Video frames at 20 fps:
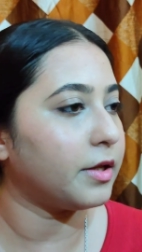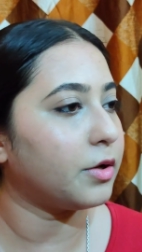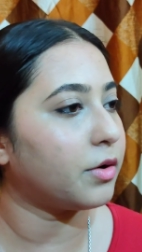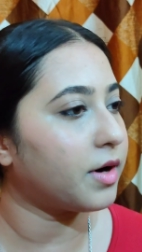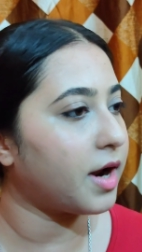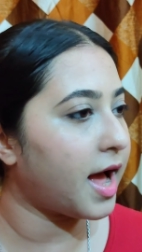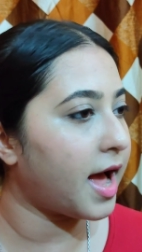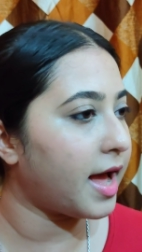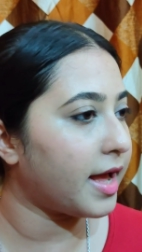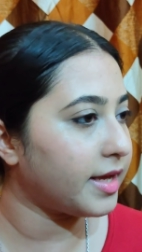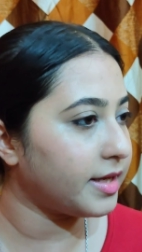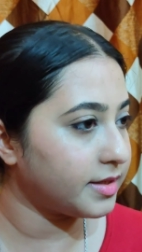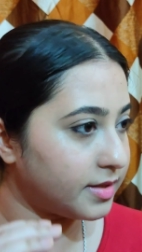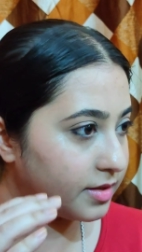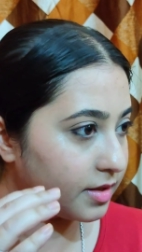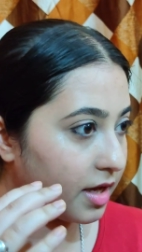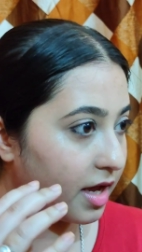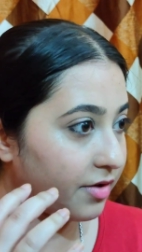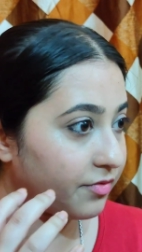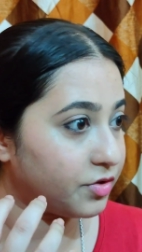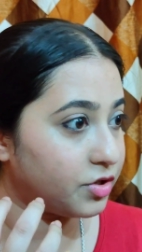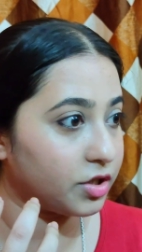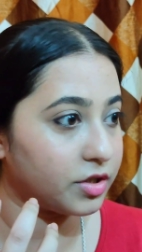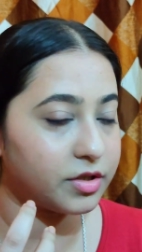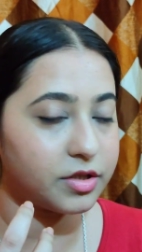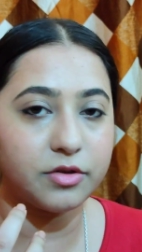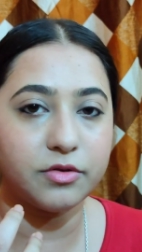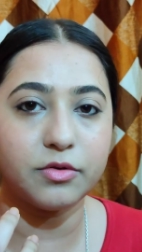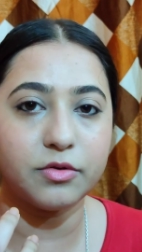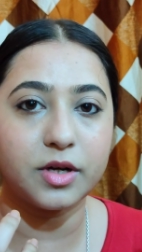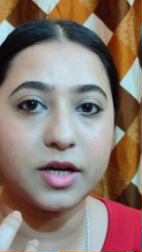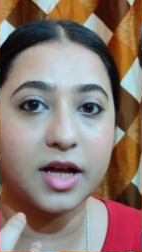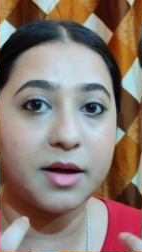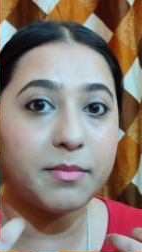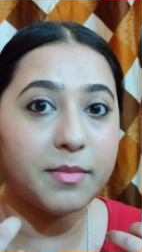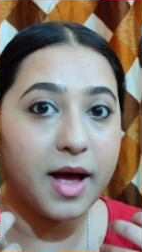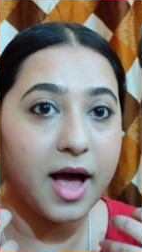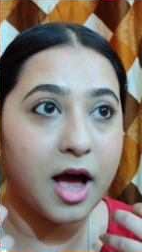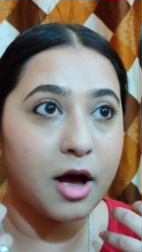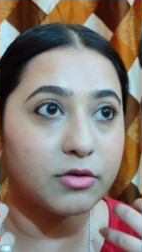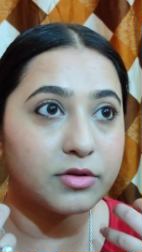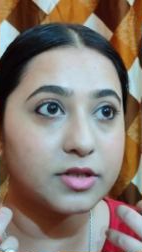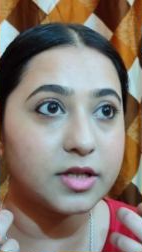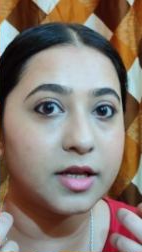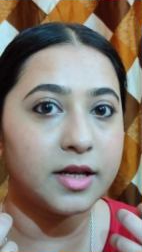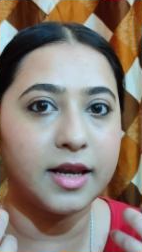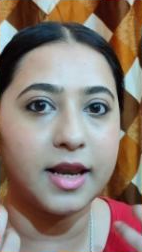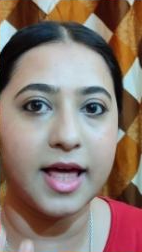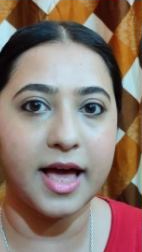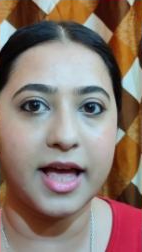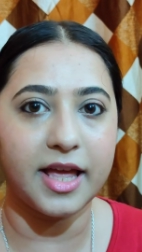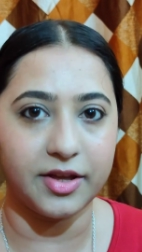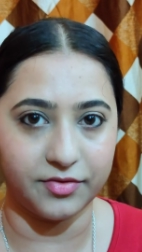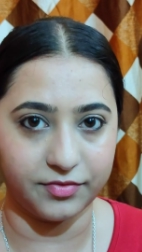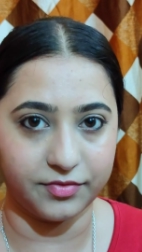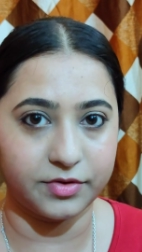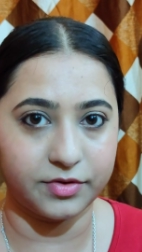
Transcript: your eyes have just come out alive.